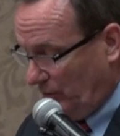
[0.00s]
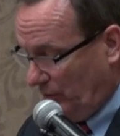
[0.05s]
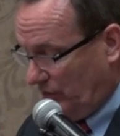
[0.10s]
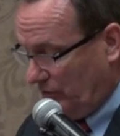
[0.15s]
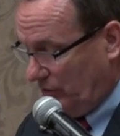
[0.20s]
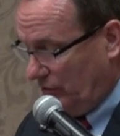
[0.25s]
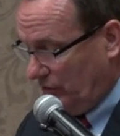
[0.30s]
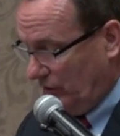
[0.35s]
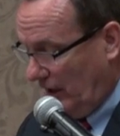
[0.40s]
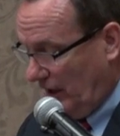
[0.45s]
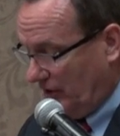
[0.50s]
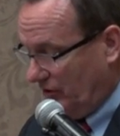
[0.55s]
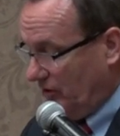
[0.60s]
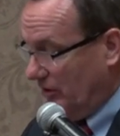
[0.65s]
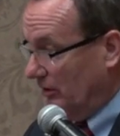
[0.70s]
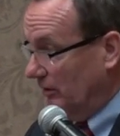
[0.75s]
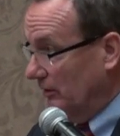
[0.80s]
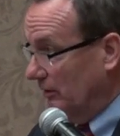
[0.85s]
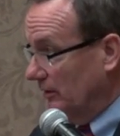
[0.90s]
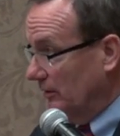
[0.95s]
Mr.
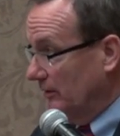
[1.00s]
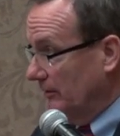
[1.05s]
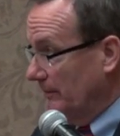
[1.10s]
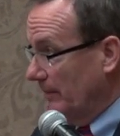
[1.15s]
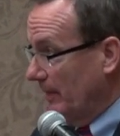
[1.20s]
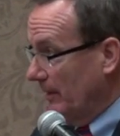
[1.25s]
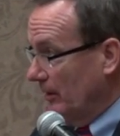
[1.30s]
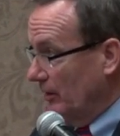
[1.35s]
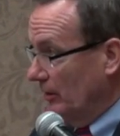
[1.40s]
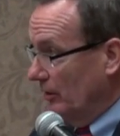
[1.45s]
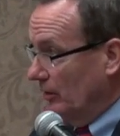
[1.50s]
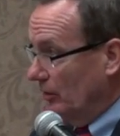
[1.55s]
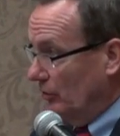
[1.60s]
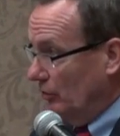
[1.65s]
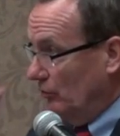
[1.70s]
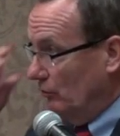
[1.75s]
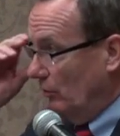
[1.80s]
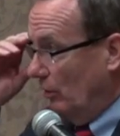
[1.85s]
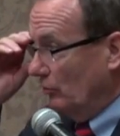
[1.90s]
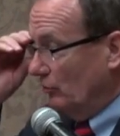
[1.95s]
Johnson.
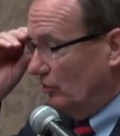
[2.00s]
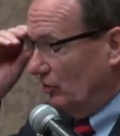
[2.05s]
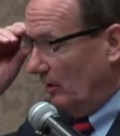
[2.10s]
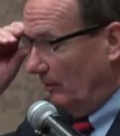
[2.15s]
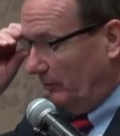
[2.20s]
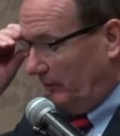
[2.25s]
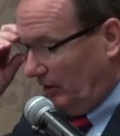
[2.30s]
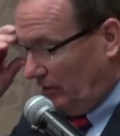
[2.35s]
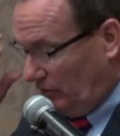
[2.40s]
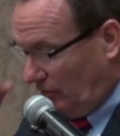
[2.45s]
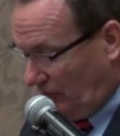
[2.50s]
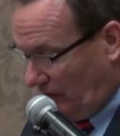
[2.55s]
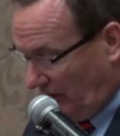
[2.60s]
You wrote something to